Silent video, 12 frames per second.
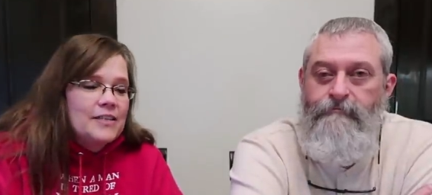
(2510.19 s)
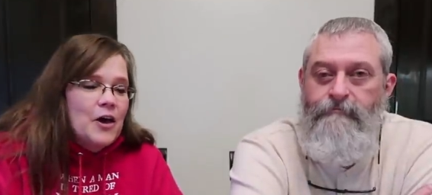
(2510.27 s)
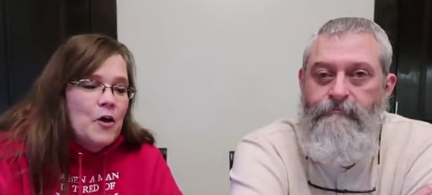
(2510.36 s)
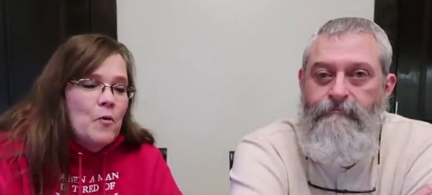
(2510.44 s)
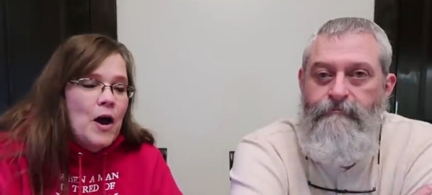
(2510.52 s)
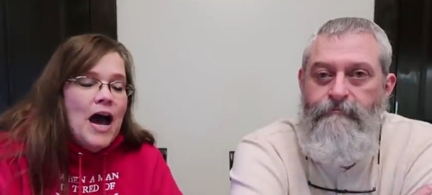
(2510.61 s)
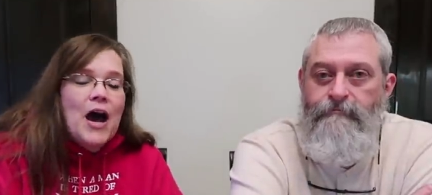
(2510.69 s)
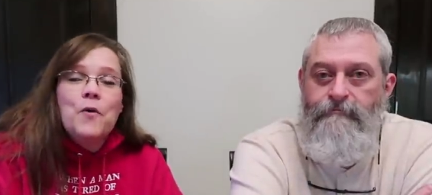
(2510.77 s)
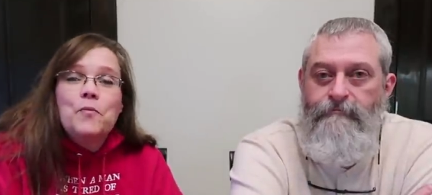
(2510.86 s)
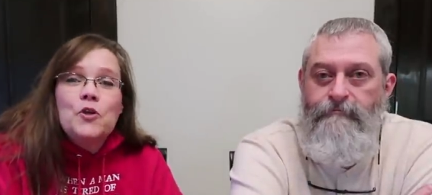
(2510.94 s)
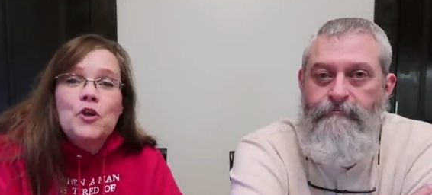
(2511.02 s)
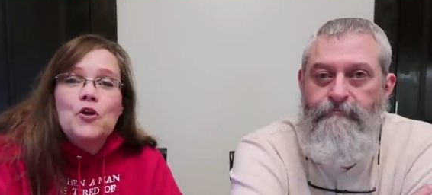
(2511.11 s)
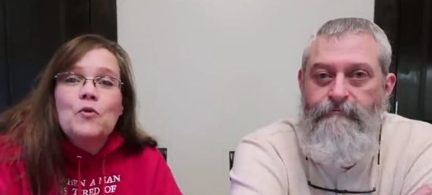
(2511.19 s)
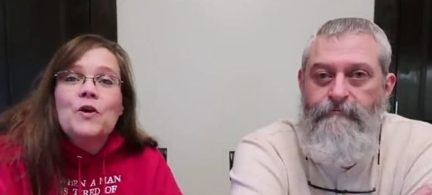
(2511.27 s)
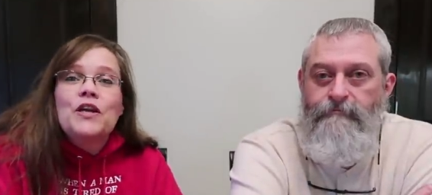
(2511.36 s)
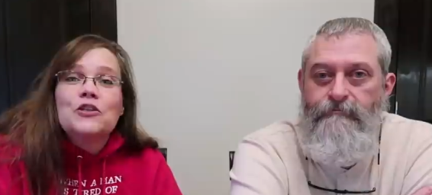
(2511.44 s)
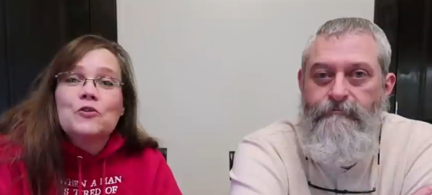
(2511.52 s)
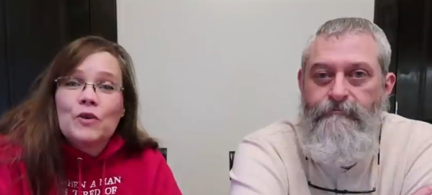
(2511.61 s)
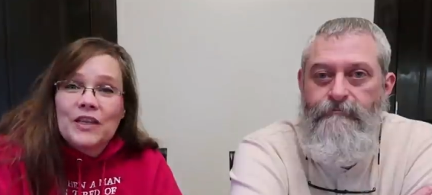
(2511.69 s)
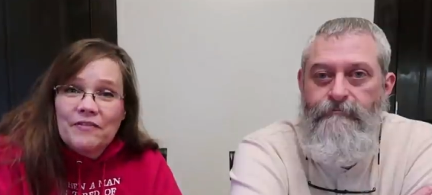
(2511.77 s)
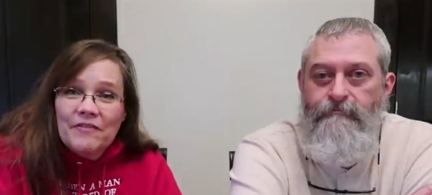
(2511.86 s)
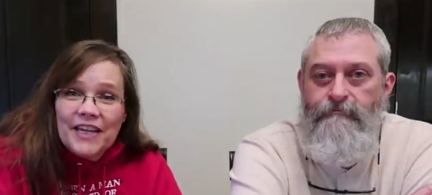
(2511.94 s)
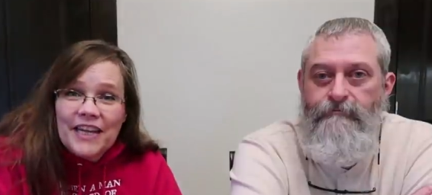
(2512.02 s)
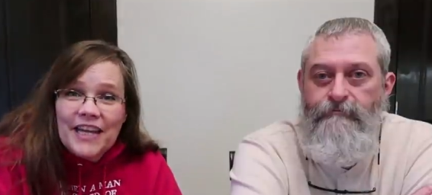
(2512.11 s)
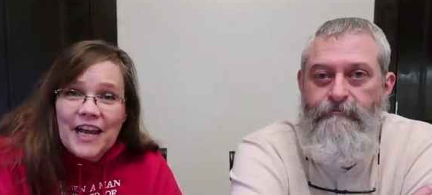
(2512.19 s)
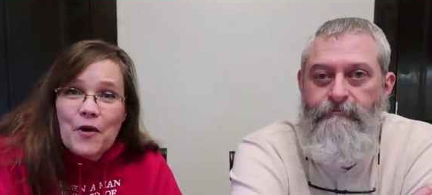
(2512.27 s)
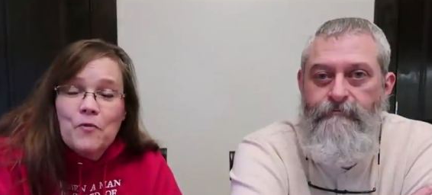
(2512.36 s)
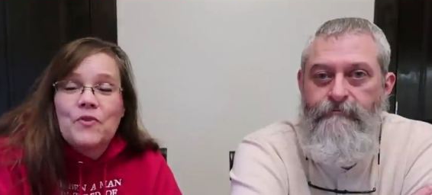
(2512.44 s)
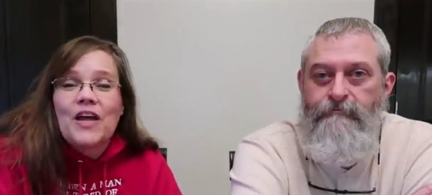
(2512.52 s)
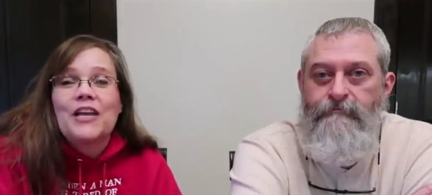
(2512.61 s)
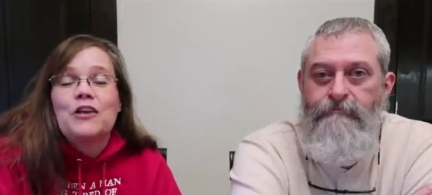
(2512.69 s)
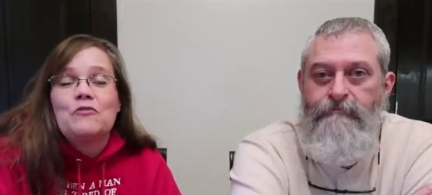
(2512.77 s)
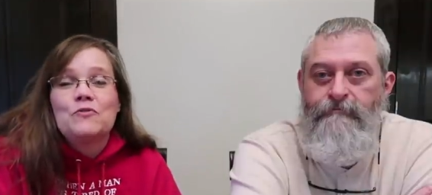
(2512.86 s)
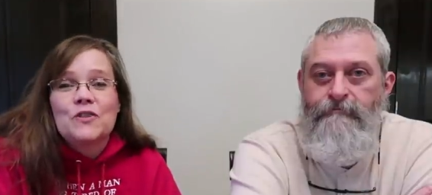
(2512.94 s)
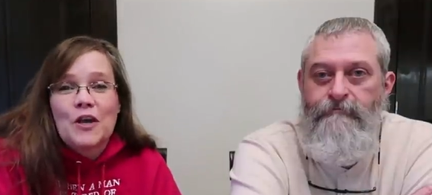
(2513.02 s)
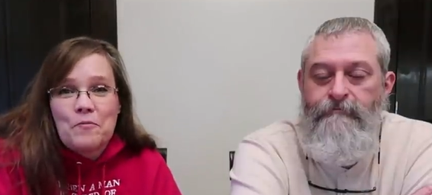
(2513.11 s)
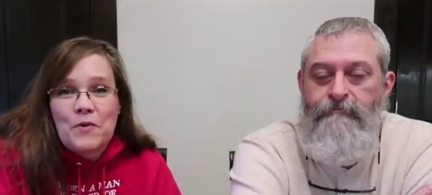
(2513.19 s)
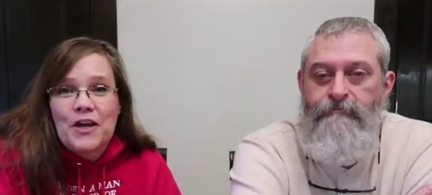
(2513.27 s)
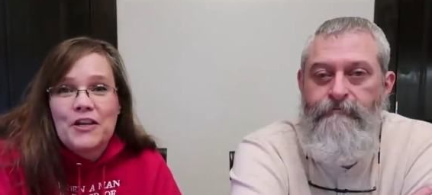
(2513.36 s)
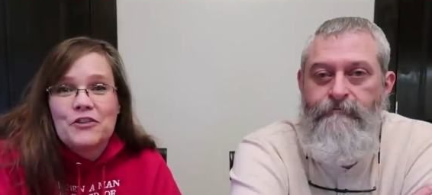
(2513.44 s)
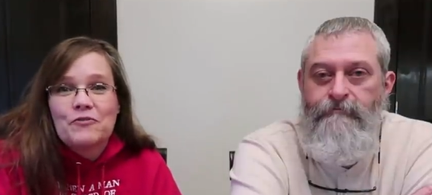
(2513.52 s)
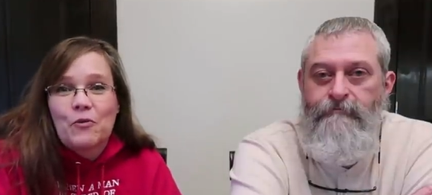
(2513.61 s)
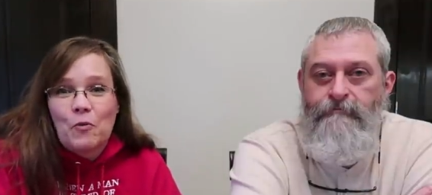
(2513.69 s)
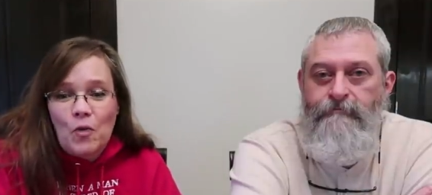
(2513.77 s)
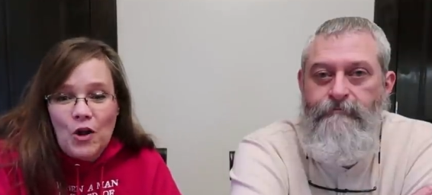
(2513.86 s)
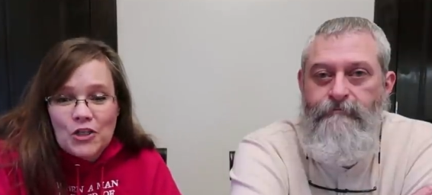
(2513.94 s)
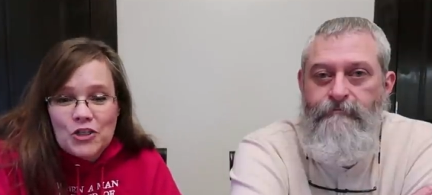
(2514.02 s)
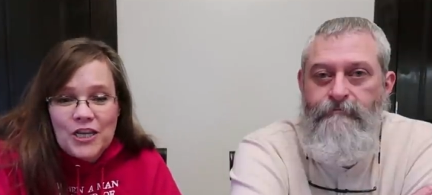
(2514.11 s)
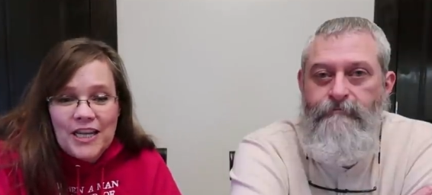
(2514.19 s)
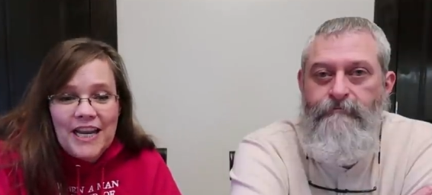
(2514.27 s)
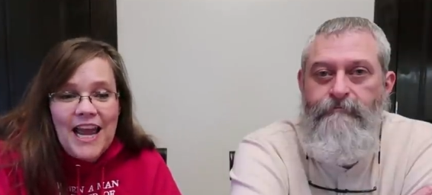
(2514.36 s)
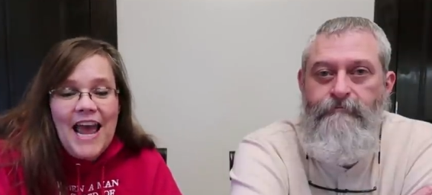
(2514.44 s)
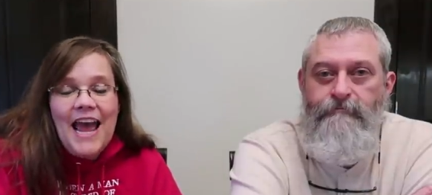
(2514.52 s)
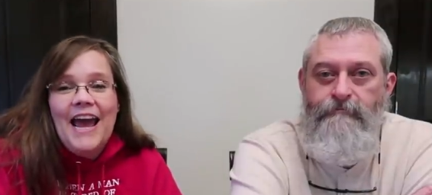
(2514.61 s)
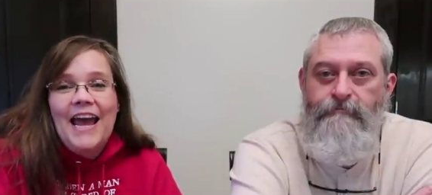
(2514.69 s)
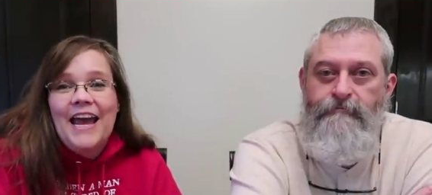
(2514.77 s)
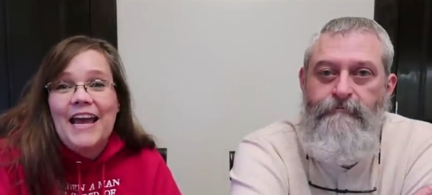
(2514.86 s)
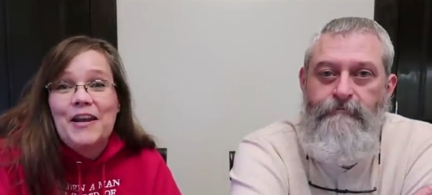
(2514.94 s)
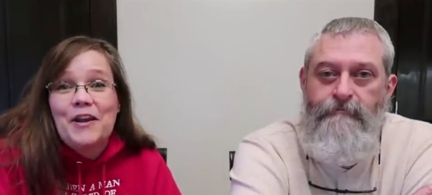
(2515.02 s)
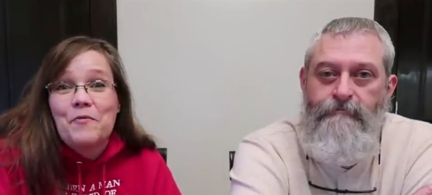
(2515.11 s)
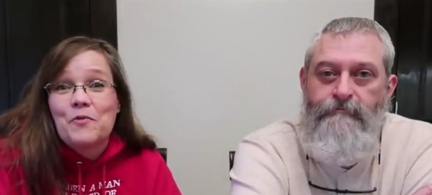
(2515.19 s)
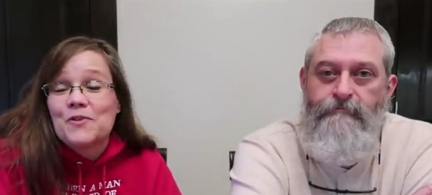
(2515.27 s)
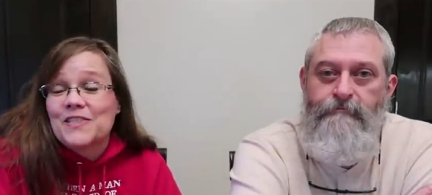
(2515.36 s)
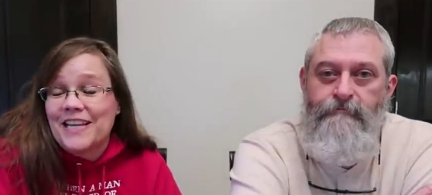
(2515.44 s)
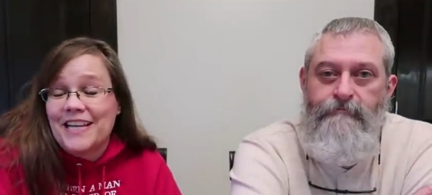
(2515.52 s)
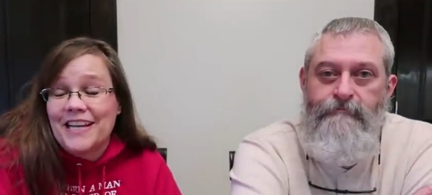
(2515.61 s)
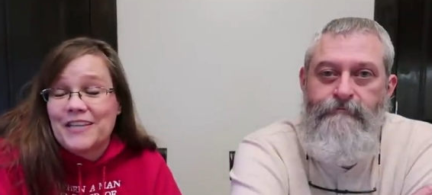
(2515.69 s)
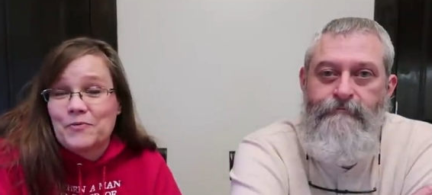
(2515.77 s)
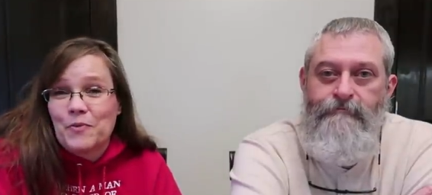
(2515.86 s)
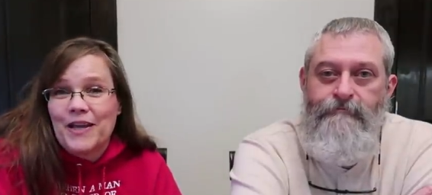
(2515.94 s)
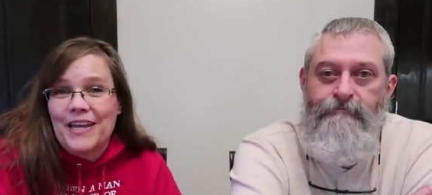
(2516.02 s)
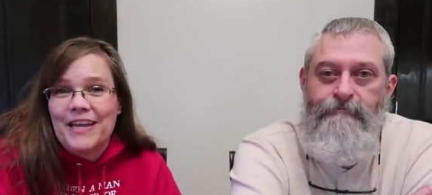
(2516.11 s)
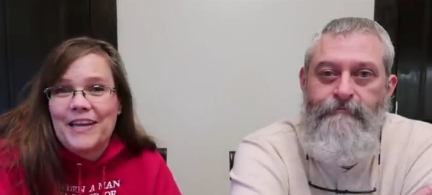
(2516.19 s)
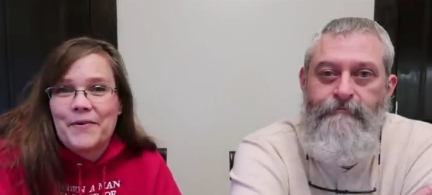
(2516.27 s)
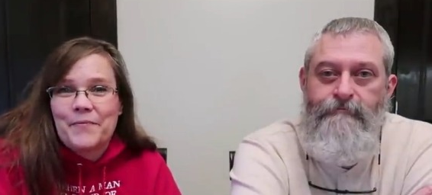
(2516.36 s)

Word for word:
Speaker 1: So I hope you enjoyed the video. Thank you so much for watching, and we'll see you next week.